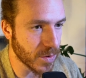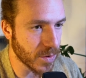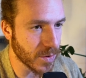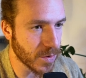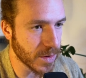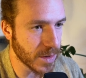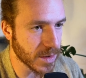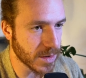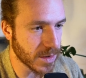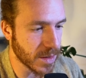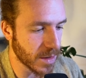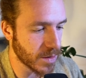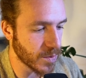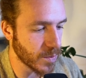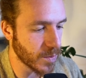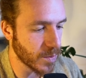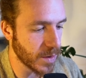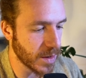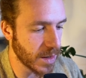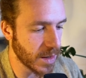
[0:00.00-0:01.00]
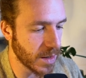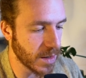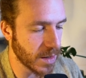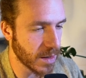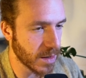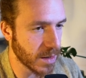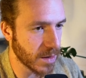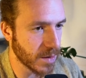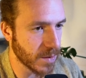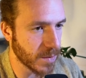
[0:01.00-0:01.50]
is that we
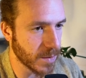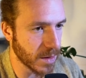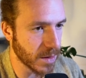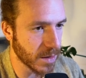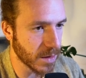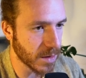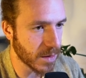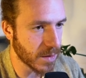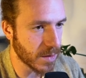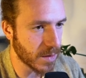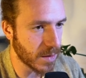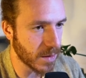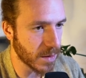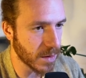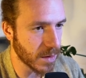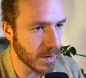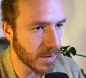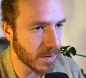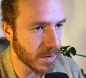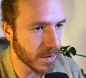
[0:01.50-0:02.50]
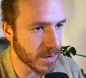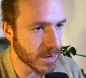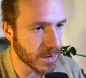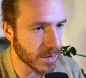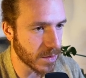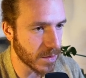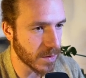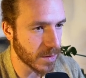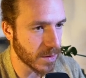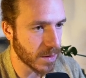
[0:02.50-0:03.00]
will call
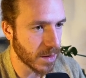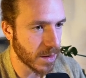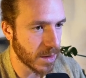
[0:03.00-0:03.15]
also